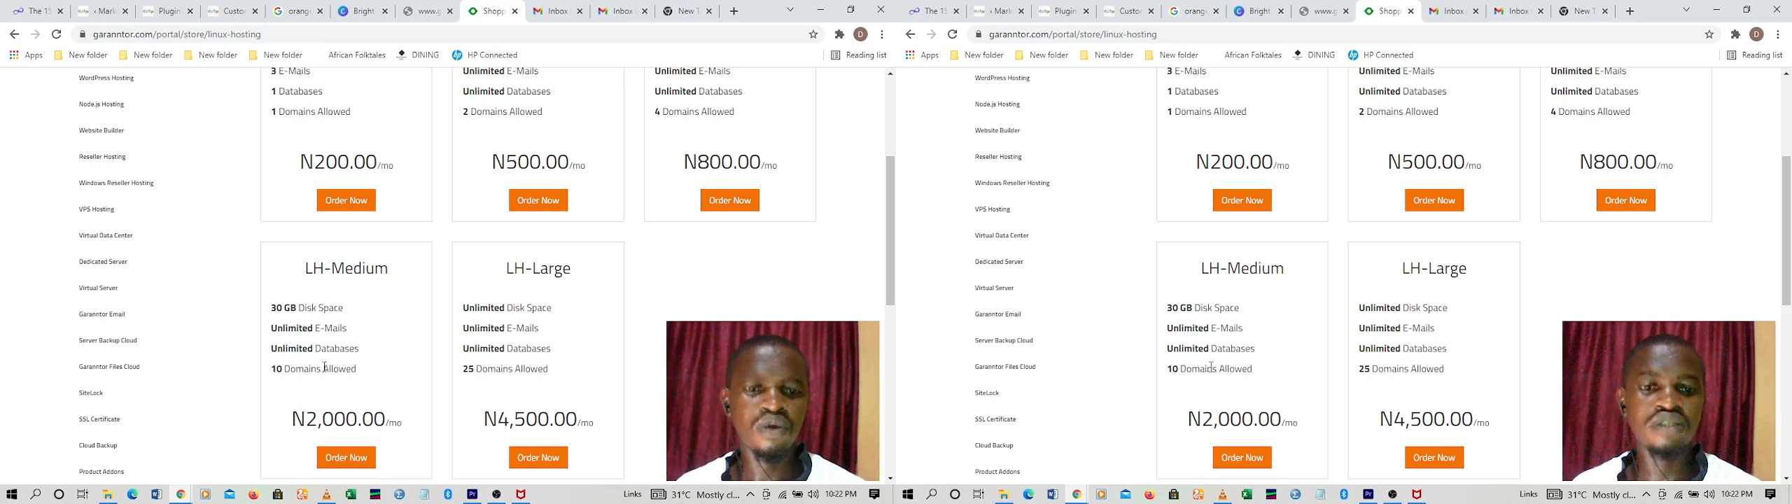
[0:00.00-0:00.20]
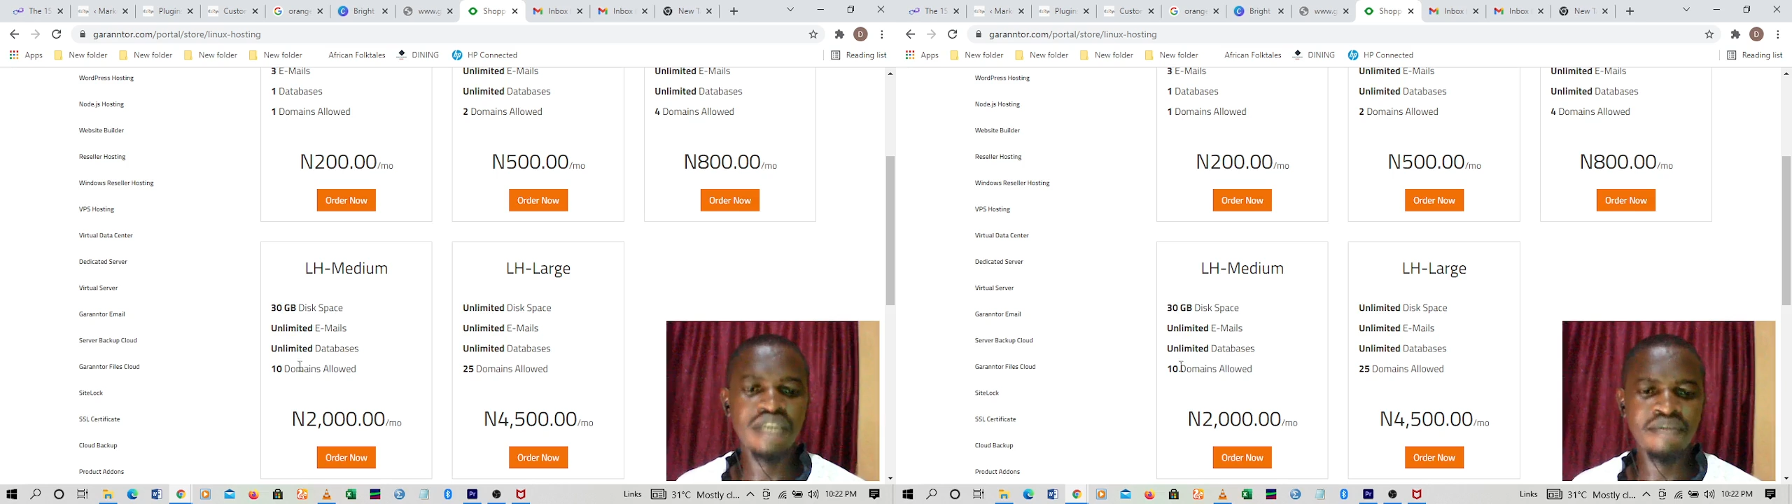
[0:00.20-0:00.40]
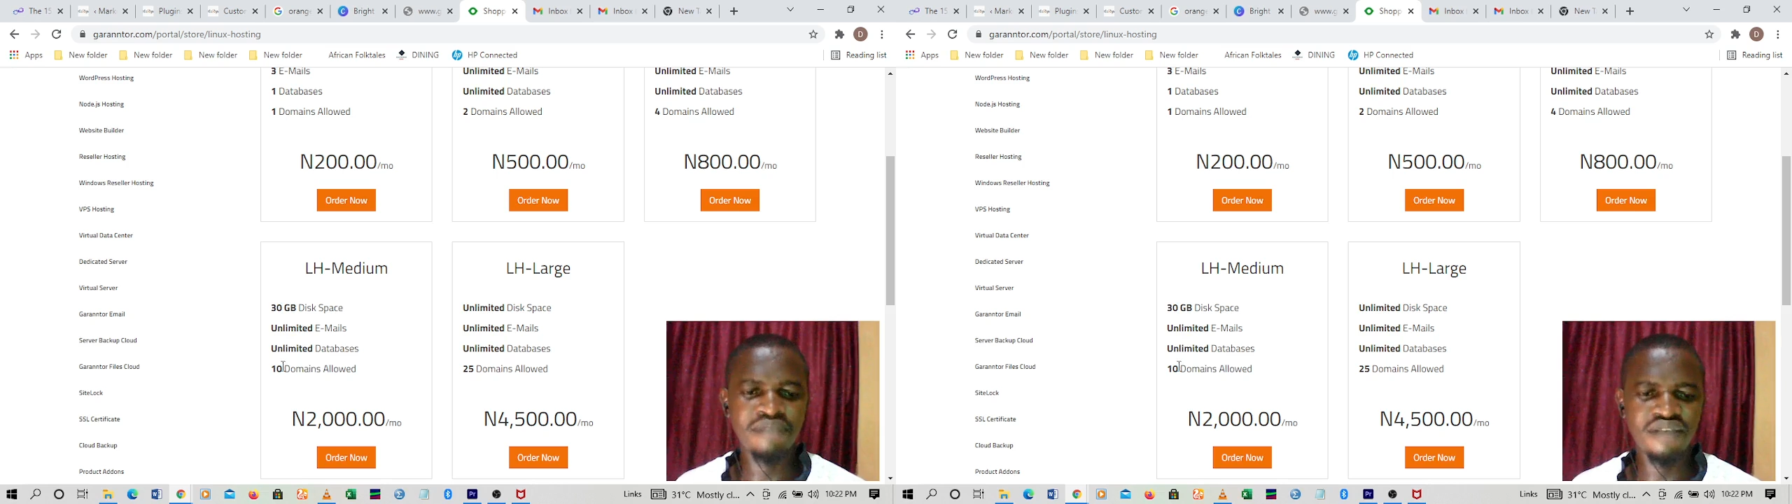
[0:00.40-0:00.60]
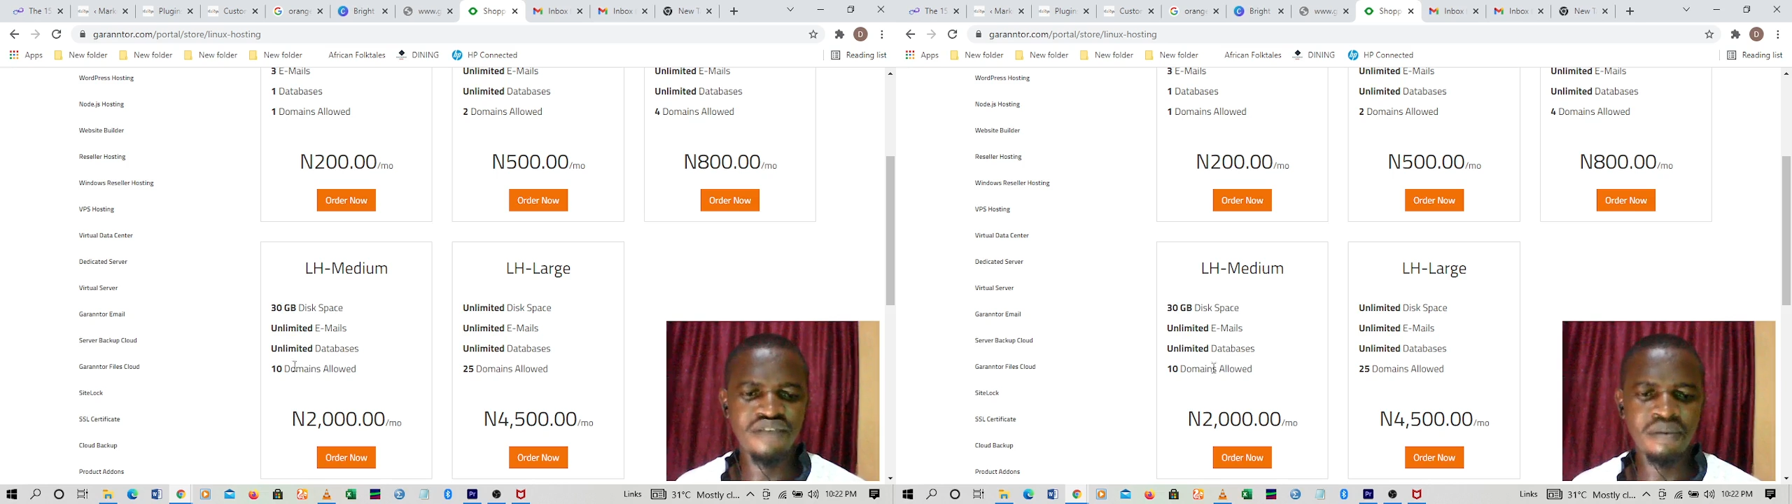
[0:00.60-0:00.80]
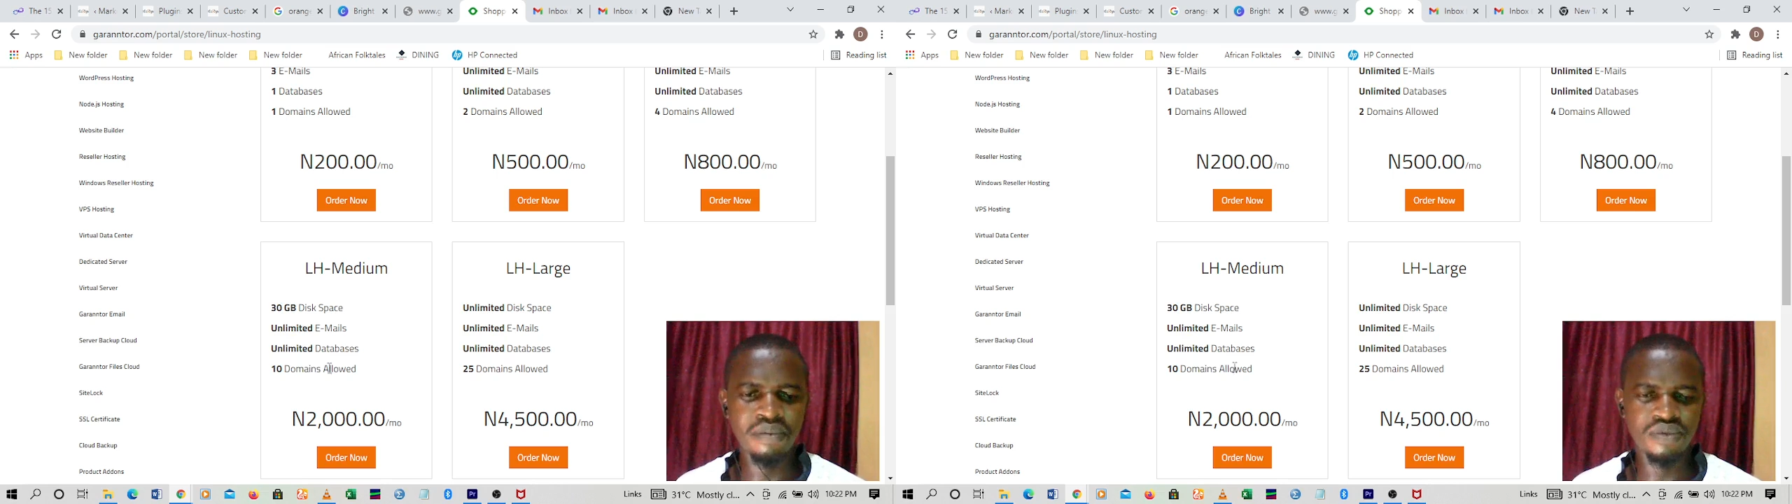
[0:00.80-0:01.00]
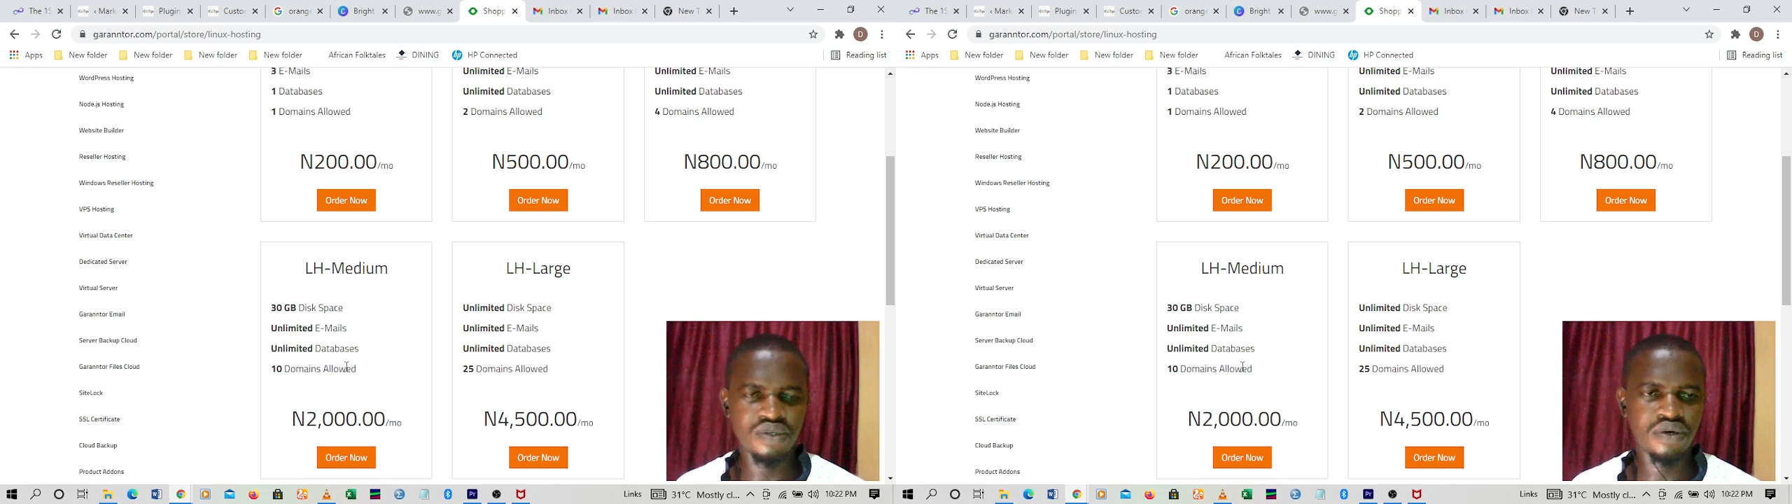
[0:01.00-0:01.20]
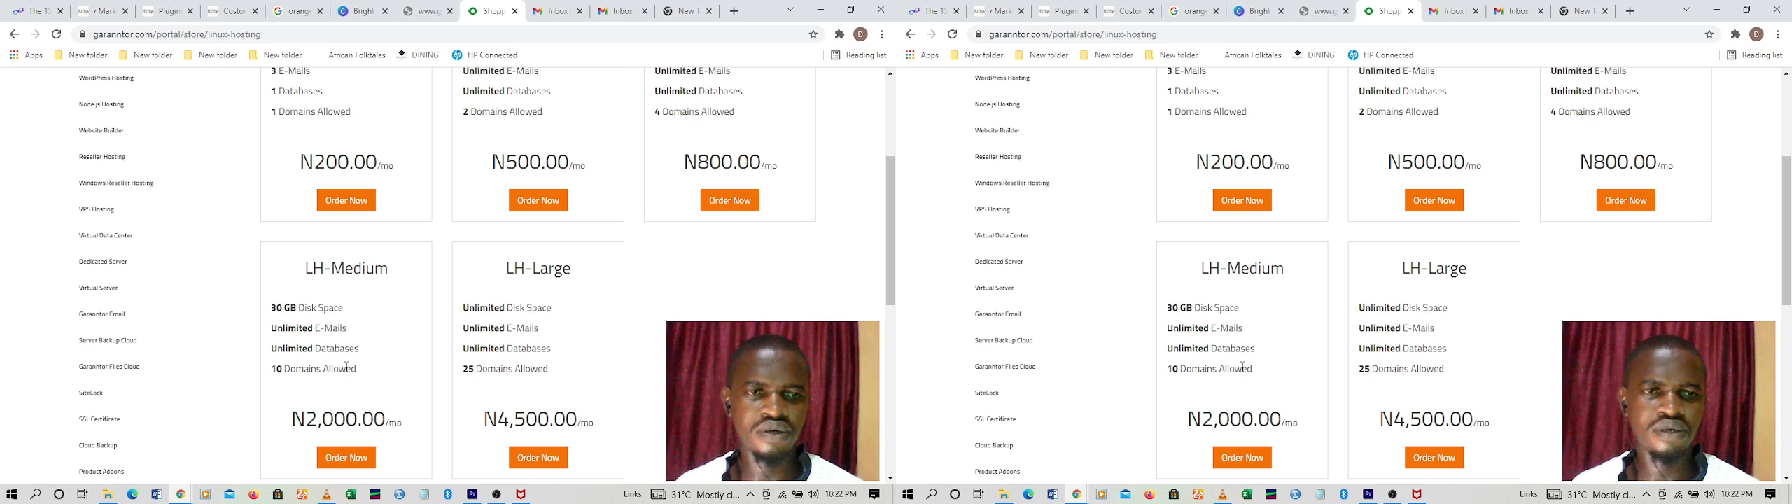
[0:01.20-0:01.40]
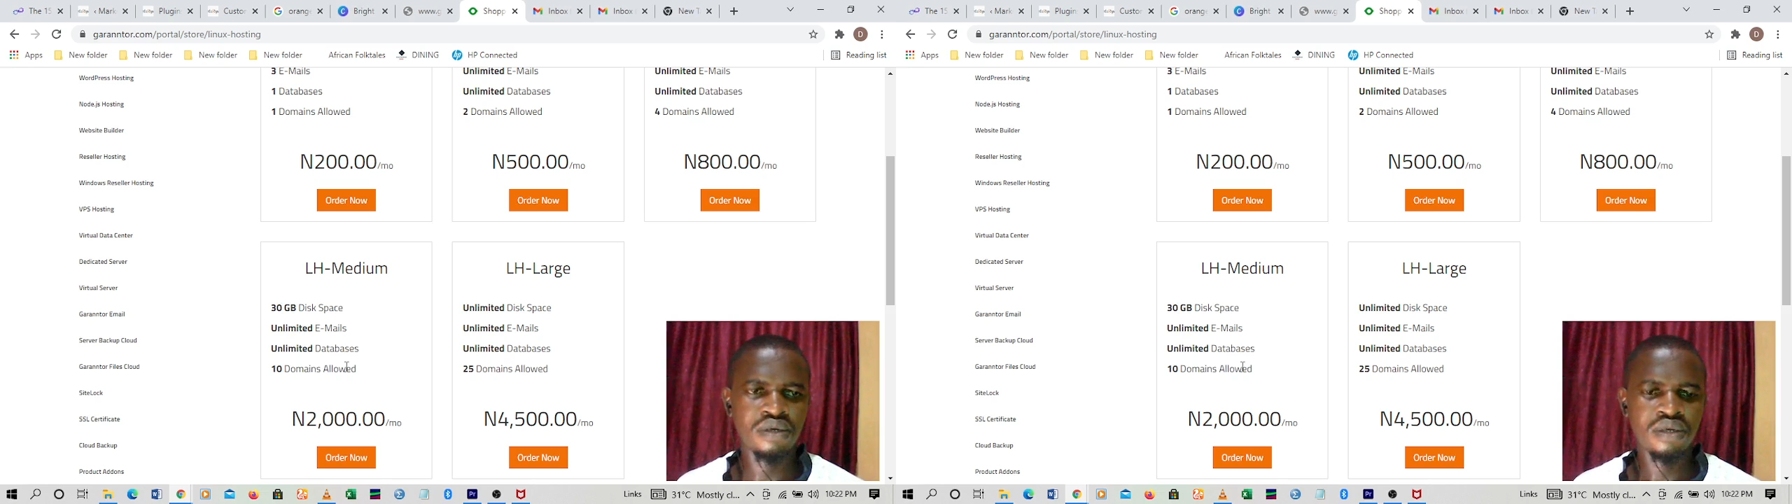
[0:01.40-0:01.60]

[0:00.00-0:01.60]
10 different people, sorry.